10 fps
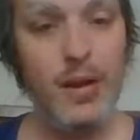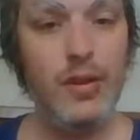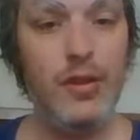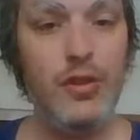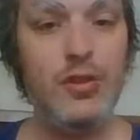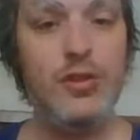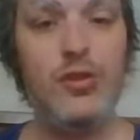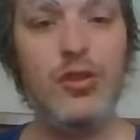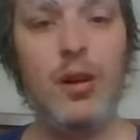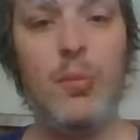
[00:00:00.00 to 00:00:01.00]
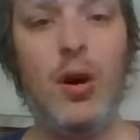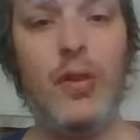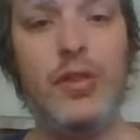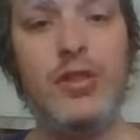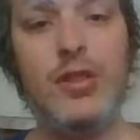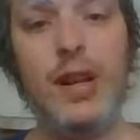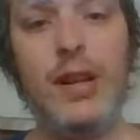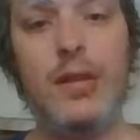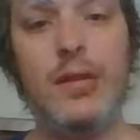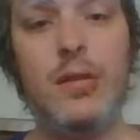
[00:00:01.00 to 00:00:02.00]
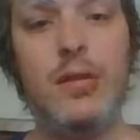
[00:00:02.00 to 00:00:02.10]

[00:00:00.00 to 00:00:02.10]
and then you just strum all the strings.